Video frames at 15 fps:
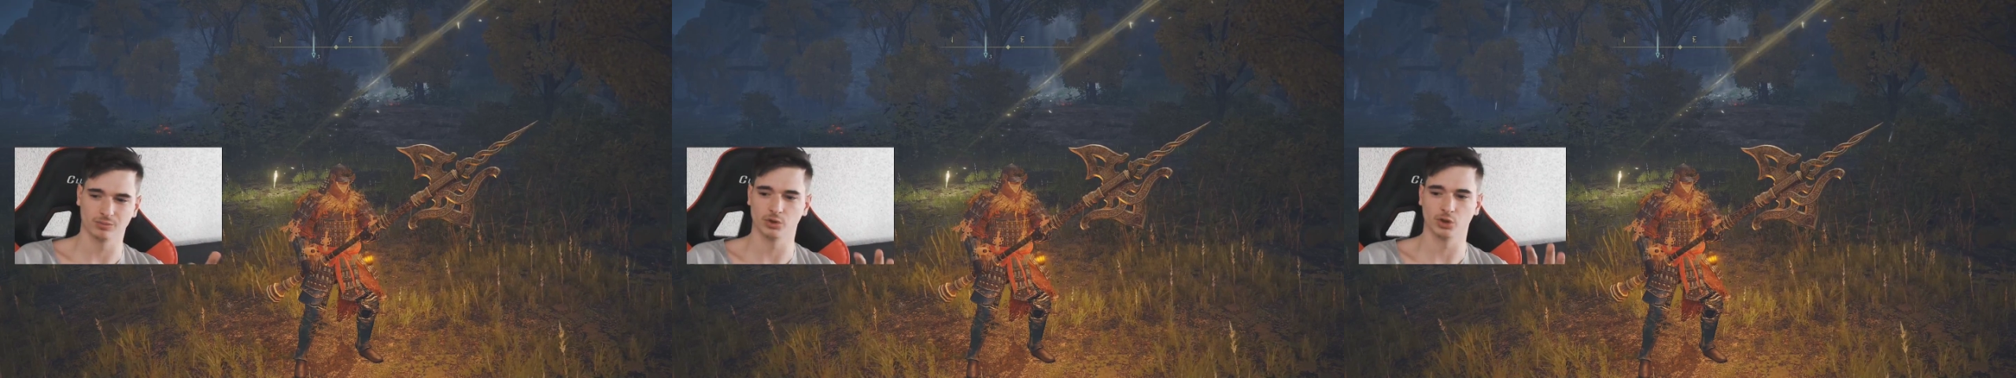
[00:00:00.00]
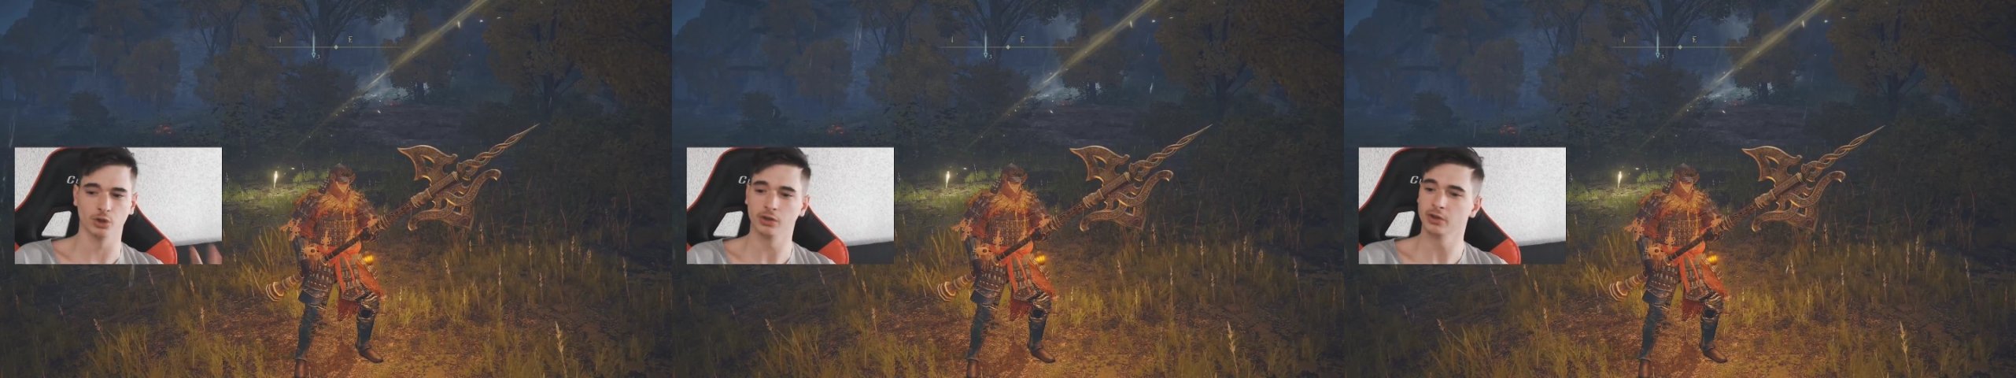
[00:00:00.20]

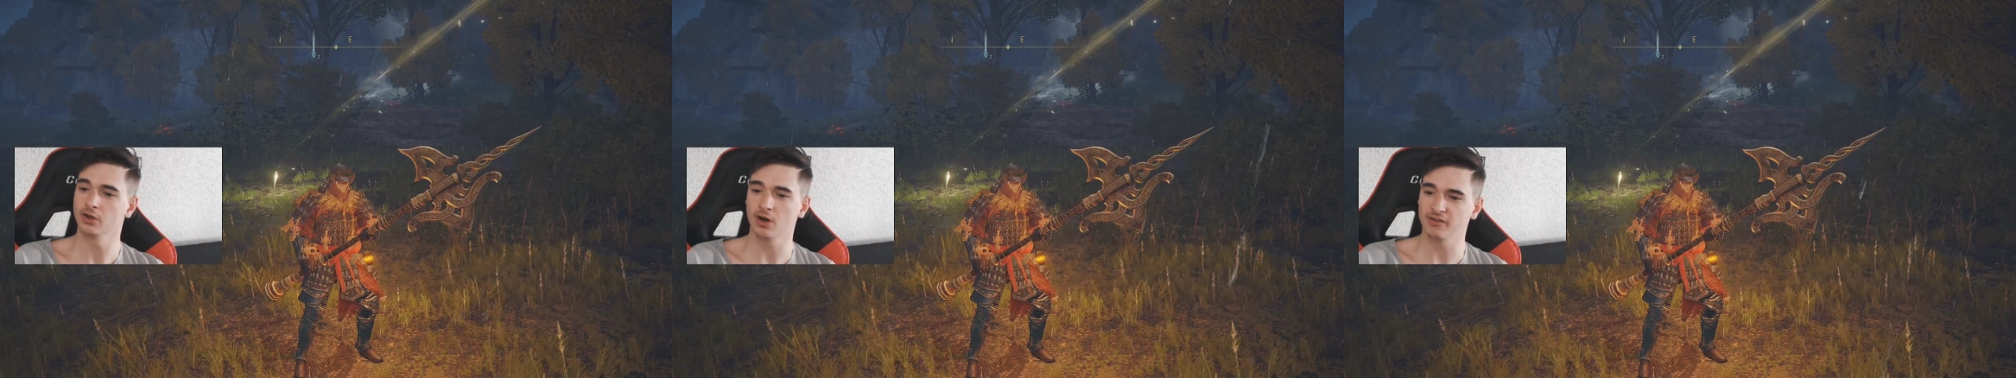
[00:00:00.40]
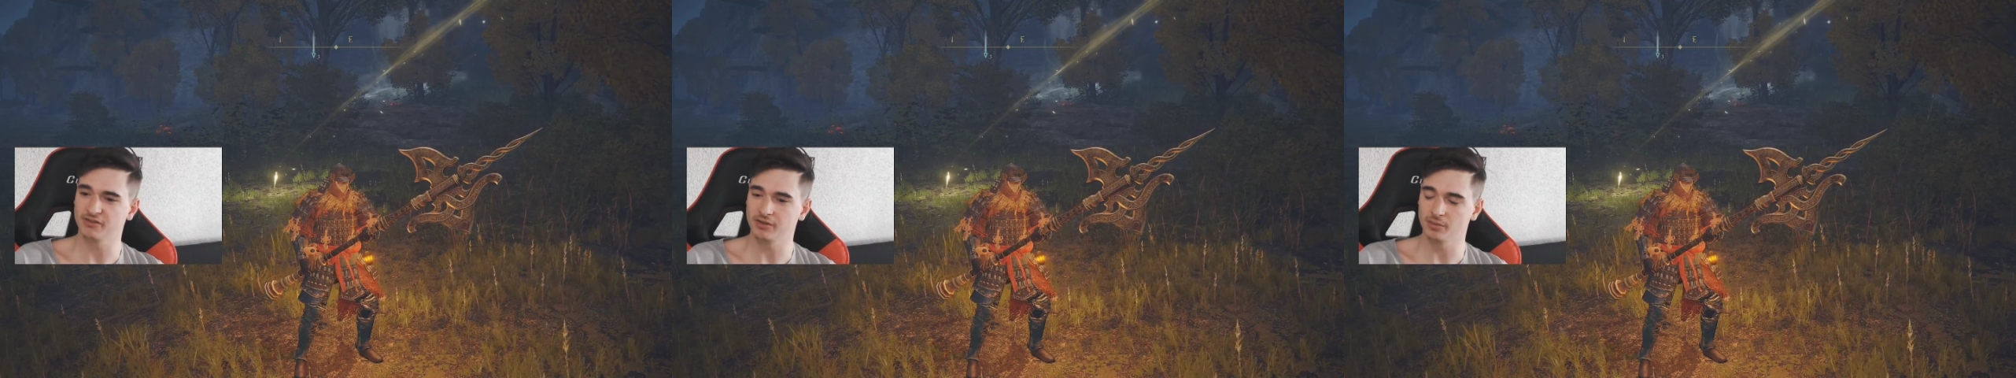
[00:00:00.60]
good
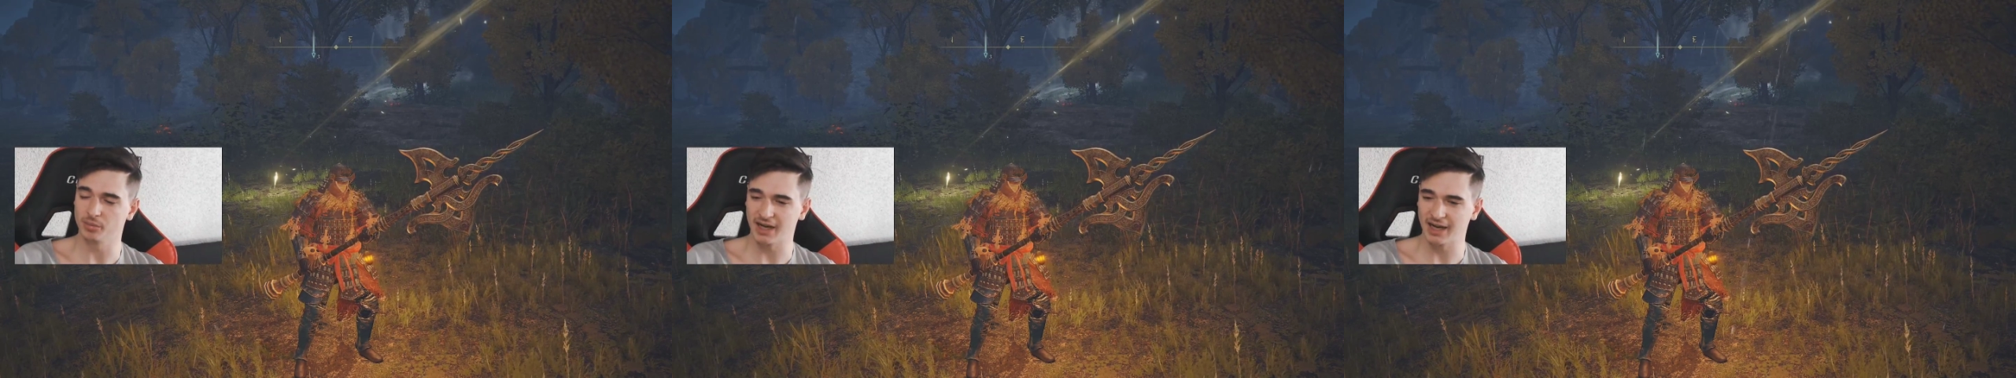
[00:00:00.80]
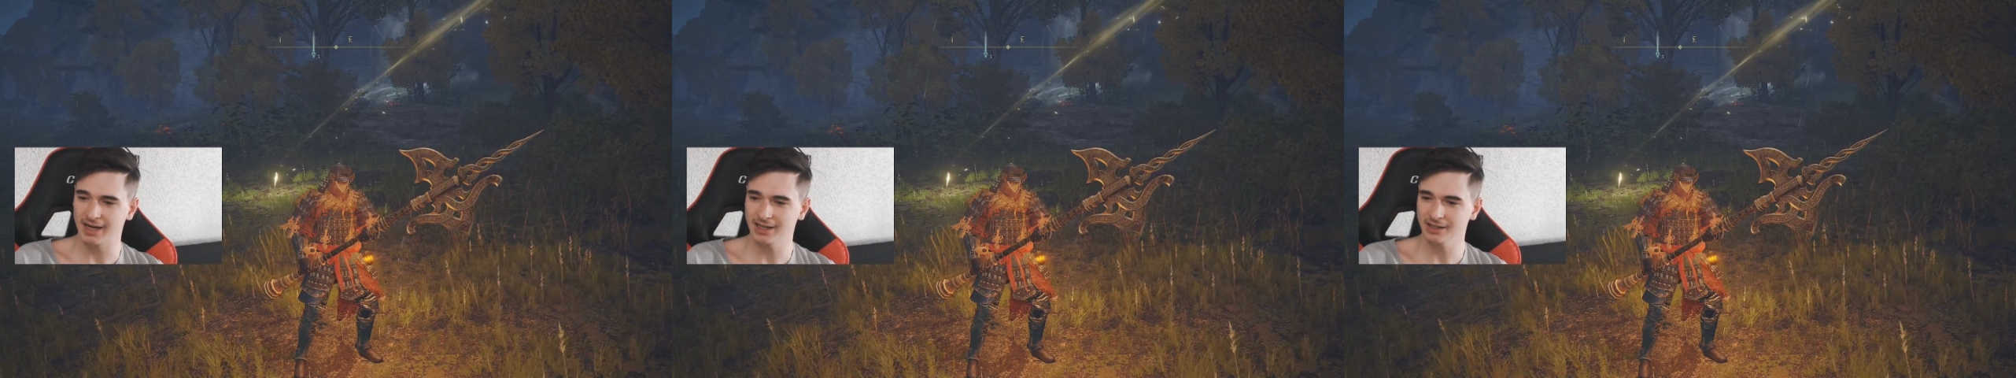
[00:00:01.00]
off the
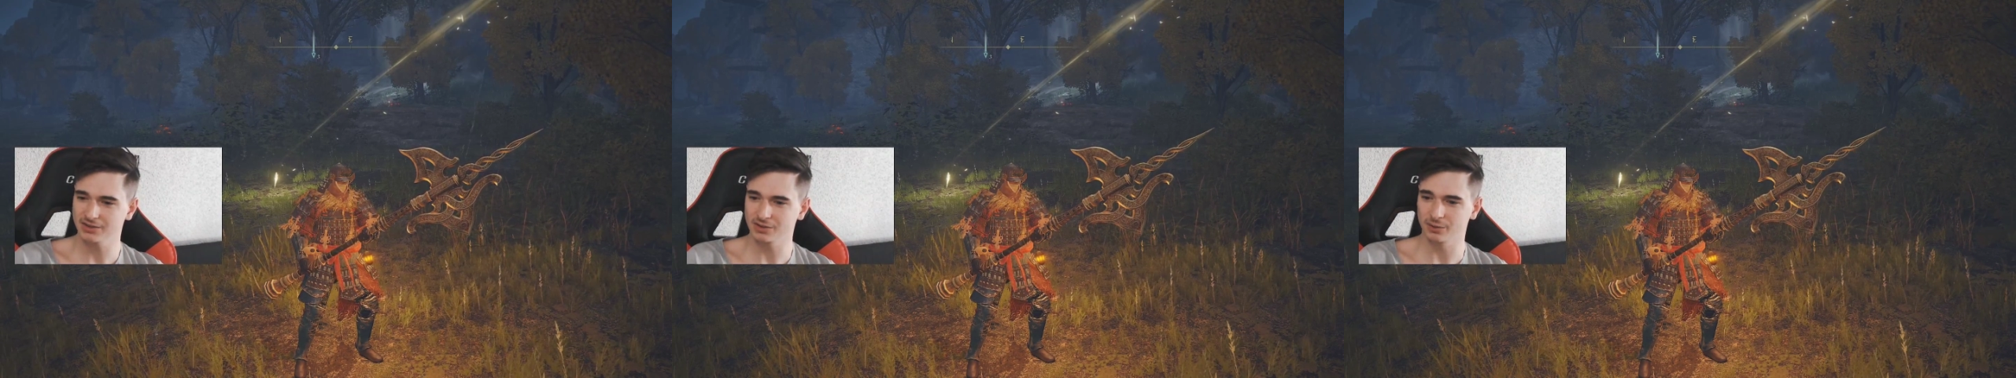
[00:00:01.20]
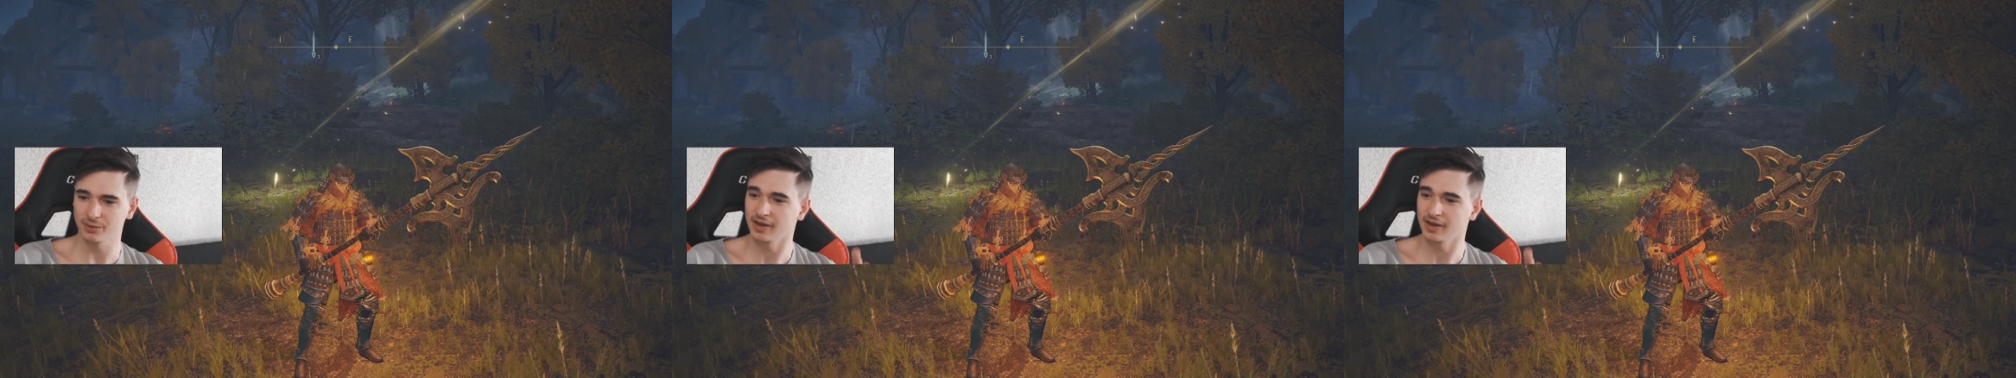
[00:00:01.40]
bat, so